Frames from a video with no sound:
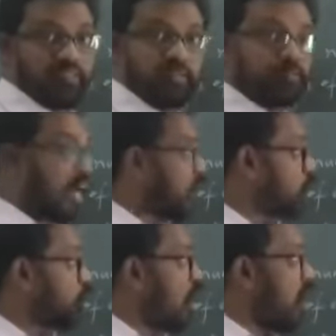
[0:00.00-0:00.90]
given
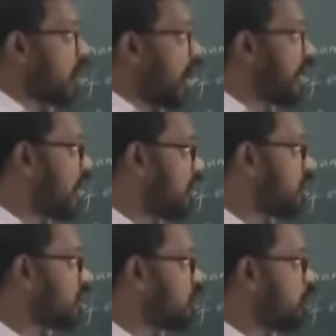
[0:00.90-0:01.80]
by 2, not I
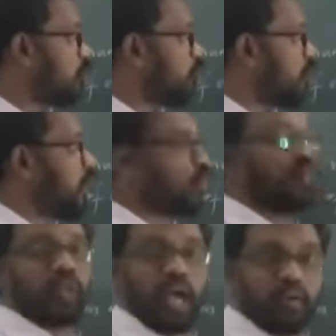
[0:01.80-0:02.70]
done. So by 2
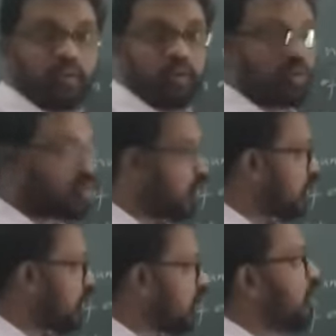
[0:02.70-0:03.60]
you have to do,
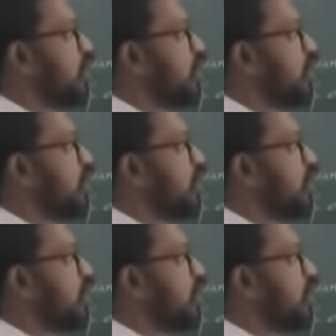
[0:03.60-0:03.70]
children.